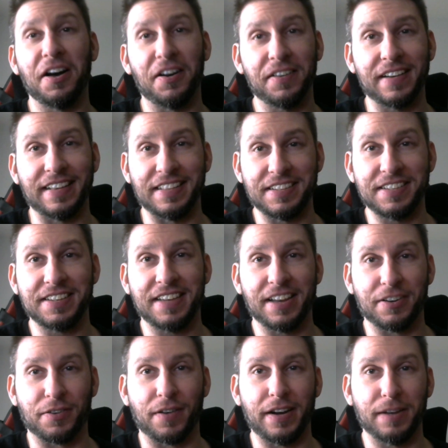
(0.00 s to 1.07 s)
Okay, this is
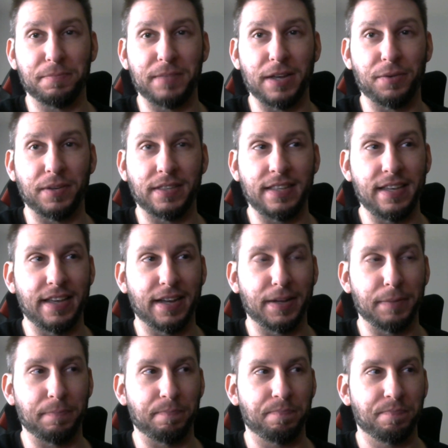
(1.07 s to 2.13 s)
getting right up there with the
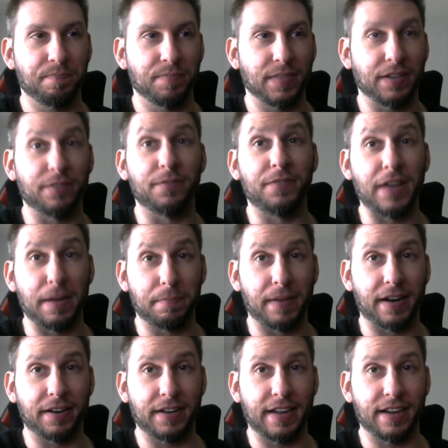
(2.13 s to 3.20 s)

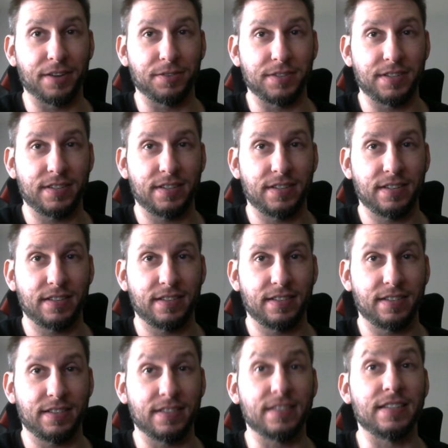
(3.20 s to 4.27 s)
vampire counts.
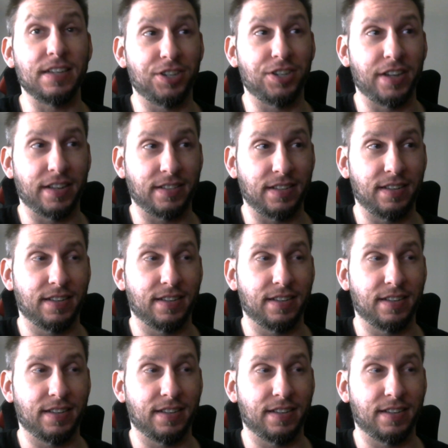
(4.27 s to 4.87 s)
Sea shanty.